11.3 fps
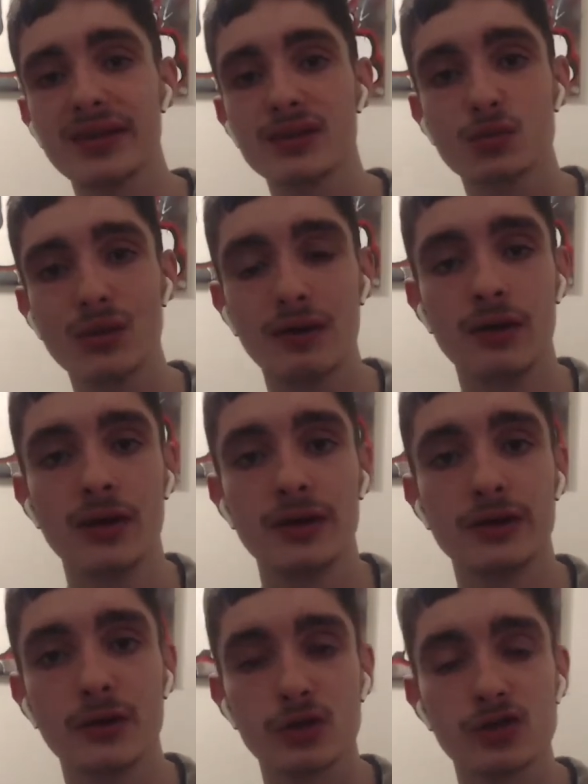as well,
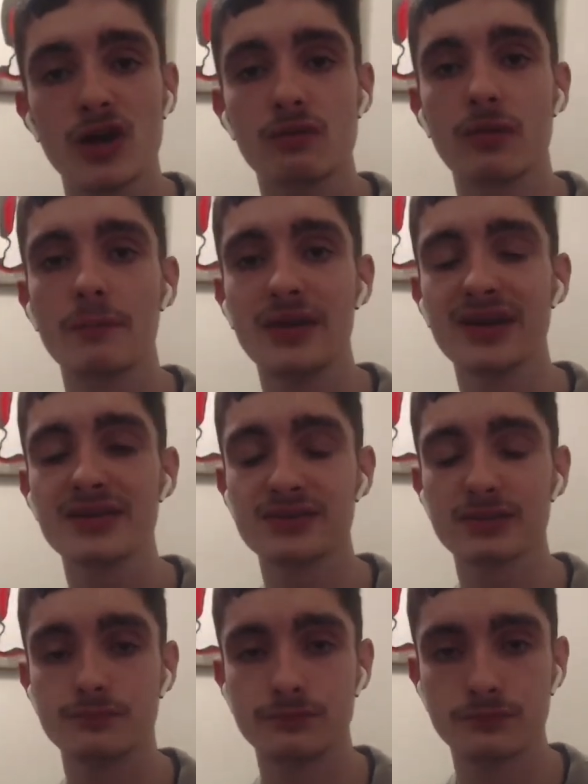you've got Tyrone Mings
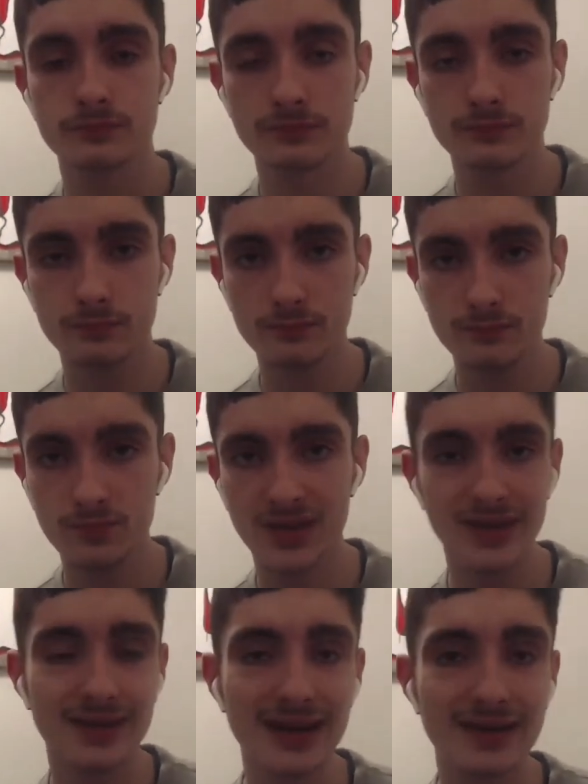
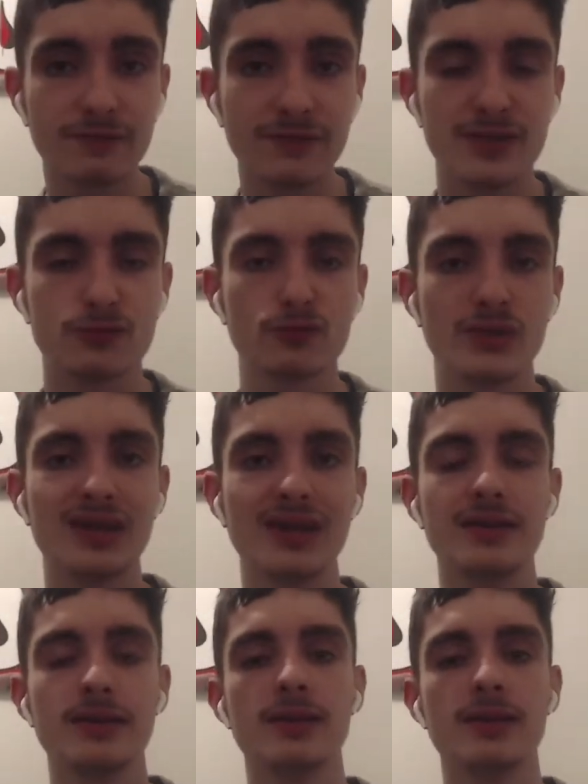in that defence, really